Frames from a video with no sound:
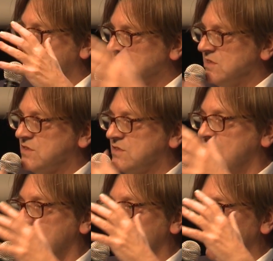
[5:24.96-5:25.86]
can
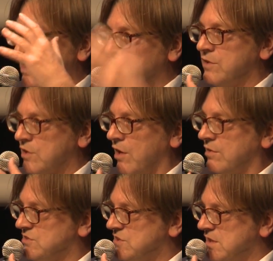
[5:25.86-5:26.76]
exist without a
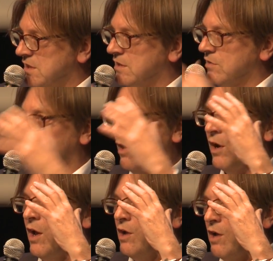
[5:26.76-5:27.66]
currency, and there are
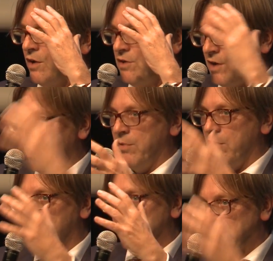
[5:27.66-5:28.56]
a
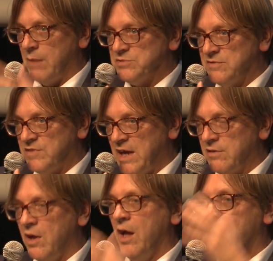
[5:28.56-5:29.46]
number of examples of
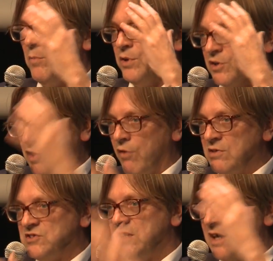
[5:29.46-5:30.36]
that, but the
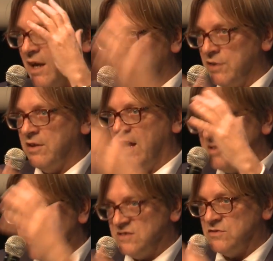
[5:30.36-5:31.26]
currency cannot
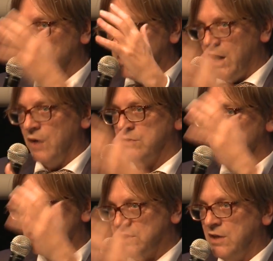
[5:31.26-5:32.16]
exist without
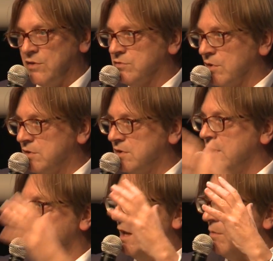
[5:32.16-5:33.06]
the state
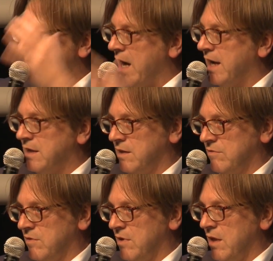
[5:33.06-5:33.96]
authority behind it.